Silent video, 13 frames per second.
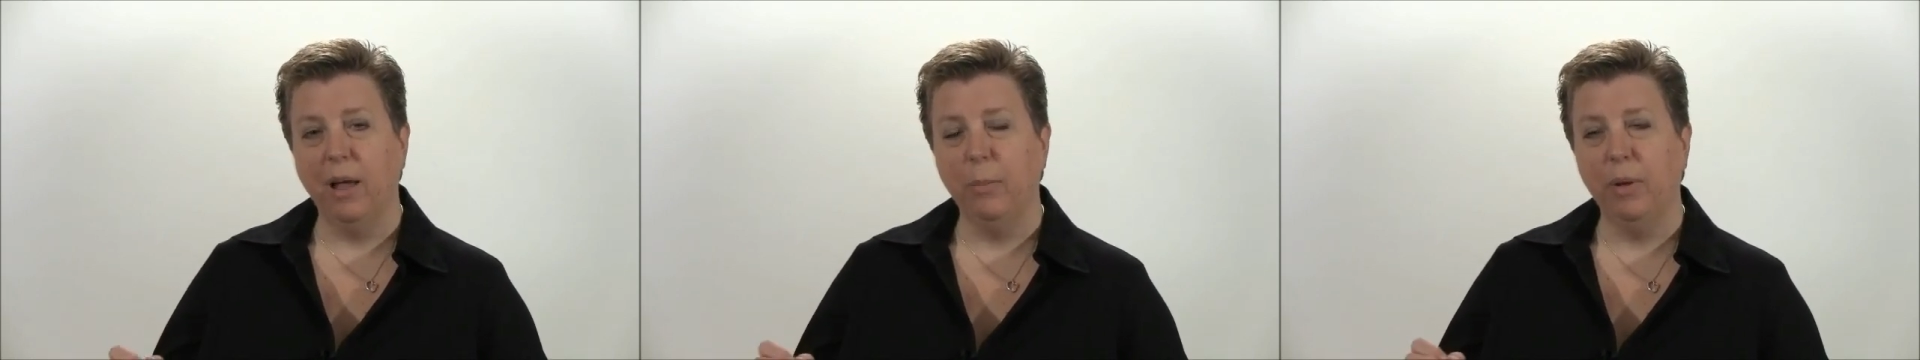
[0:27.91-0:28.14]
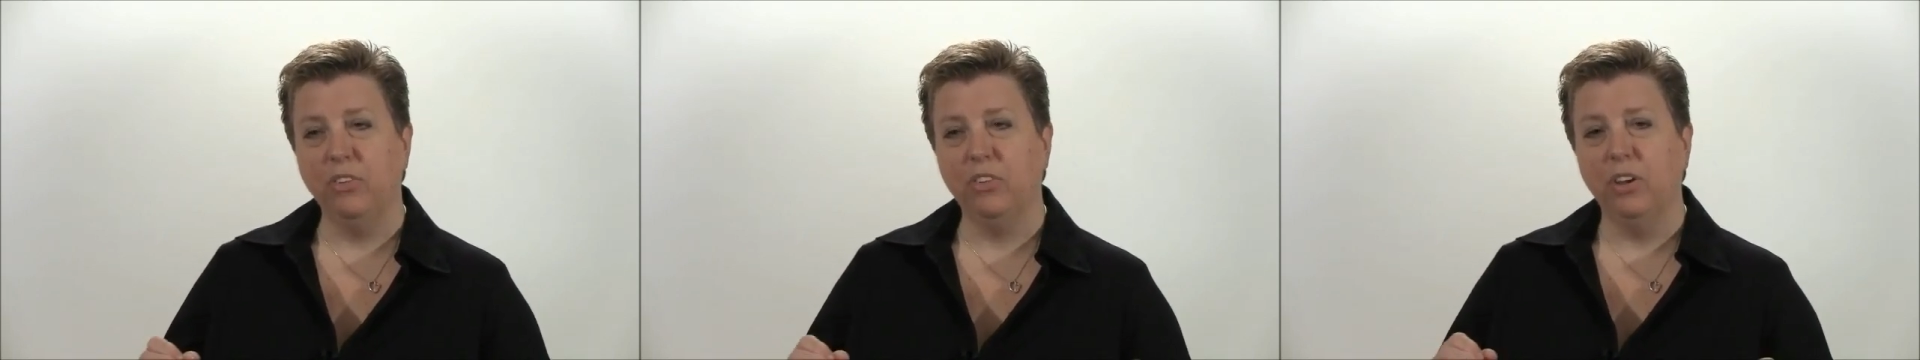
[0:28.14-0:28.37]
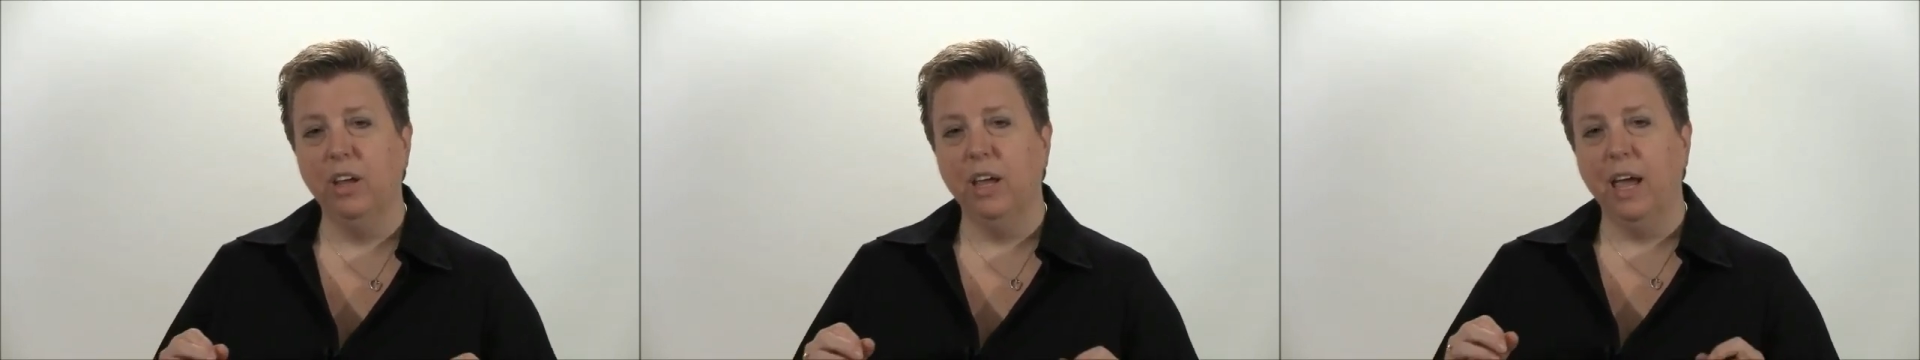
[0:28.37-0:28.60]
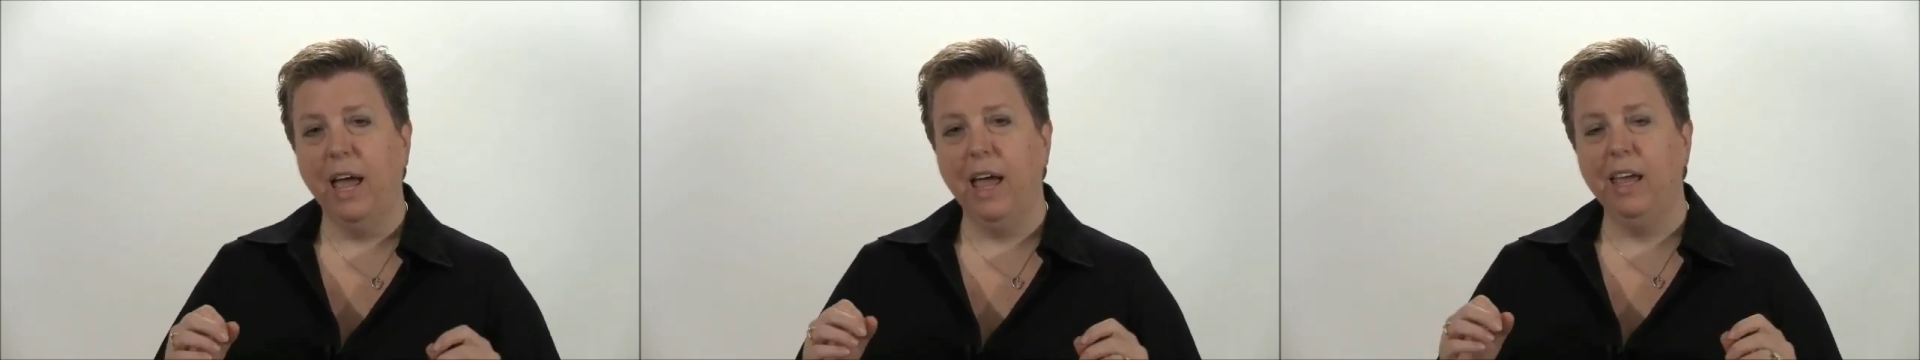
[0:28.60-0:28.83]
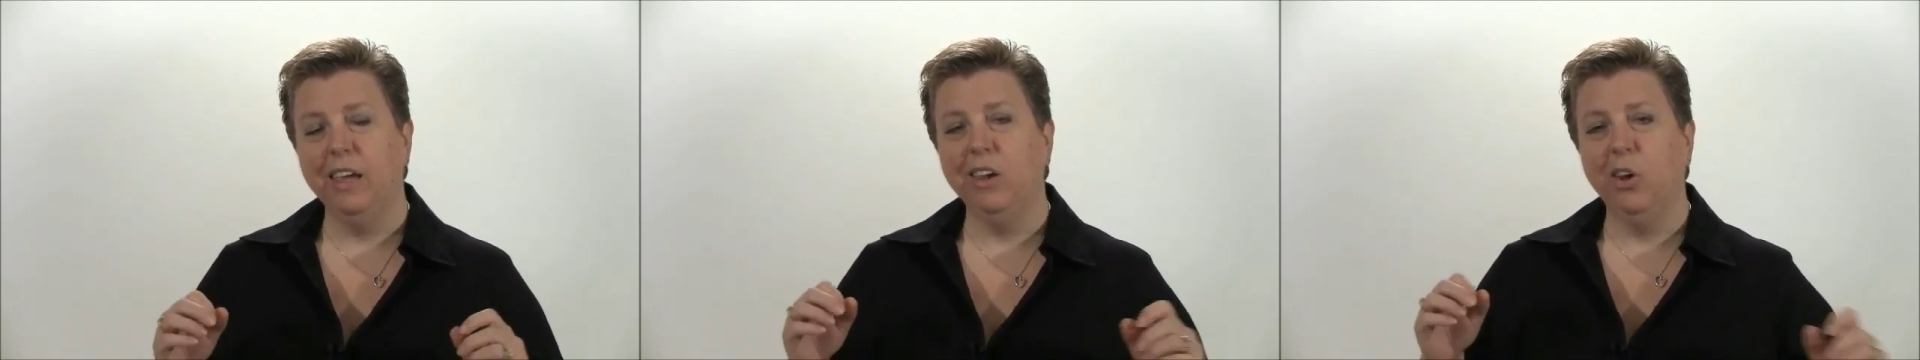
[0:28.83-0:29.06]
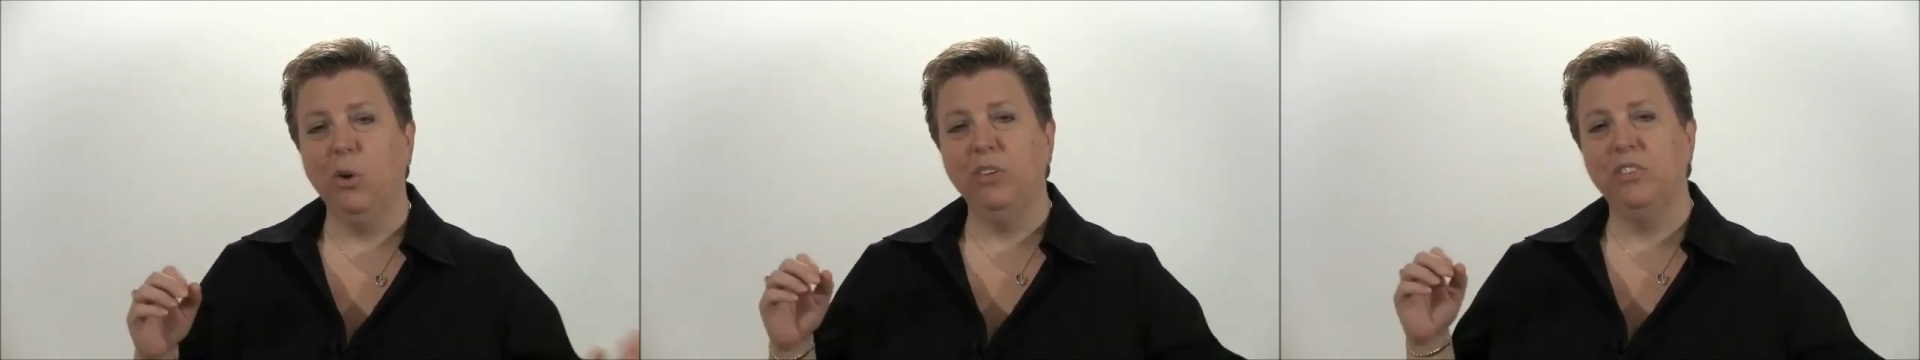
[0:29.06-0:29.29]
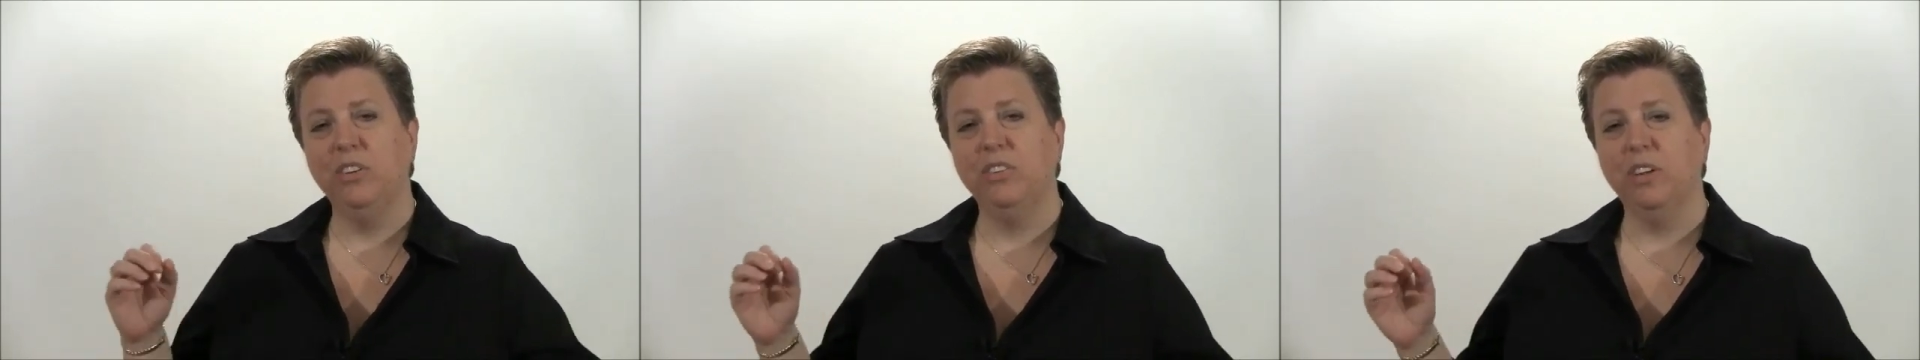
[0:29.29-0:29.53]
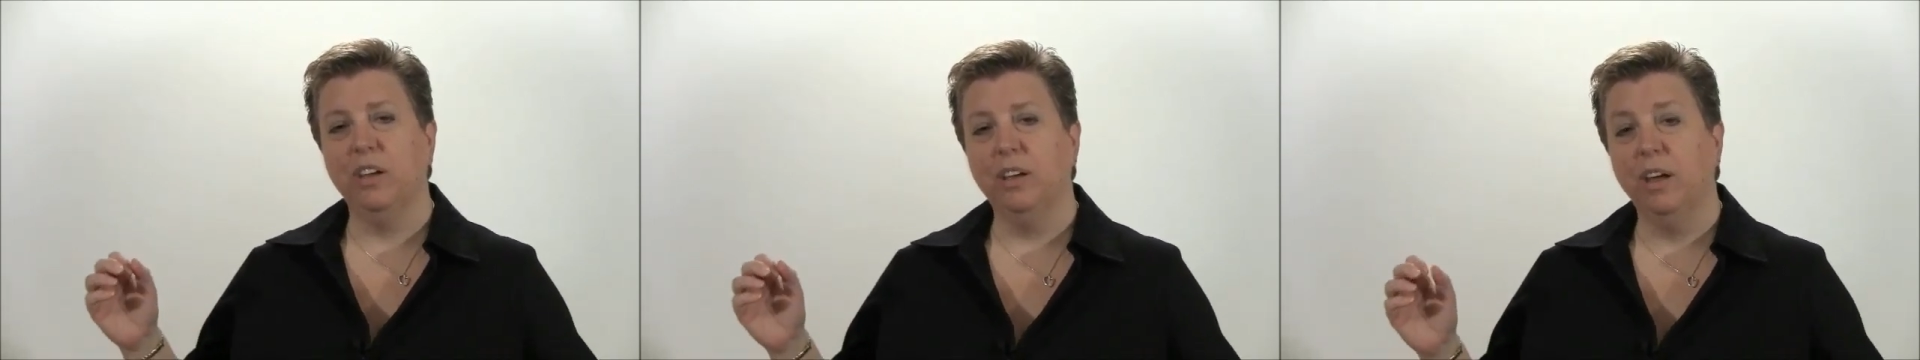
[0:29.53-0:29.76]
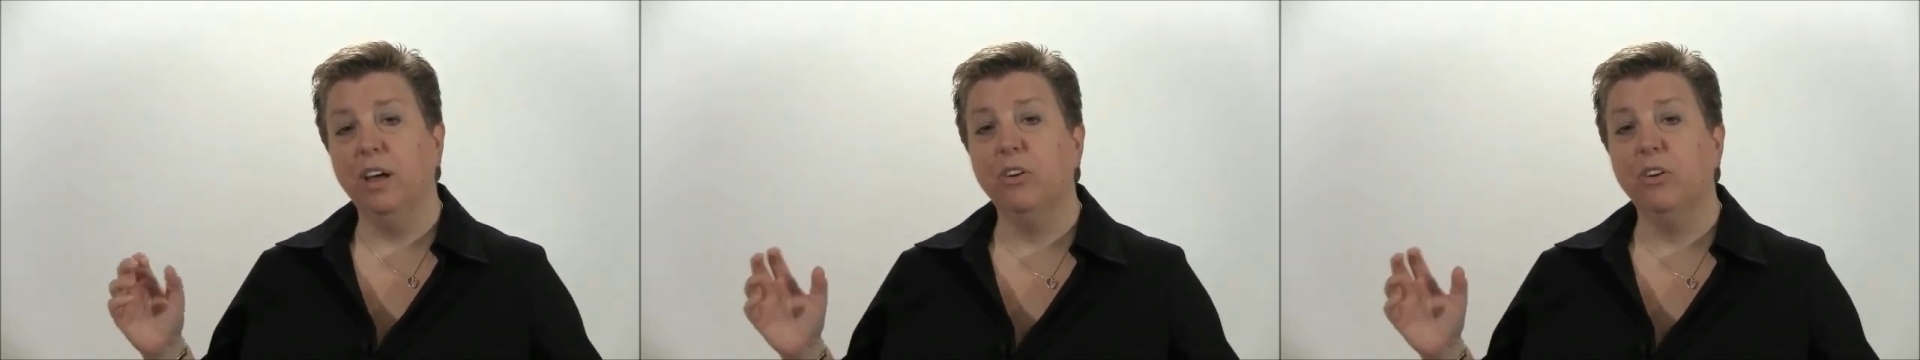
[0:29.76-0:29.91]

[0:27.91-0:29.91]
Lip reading: How much, is this a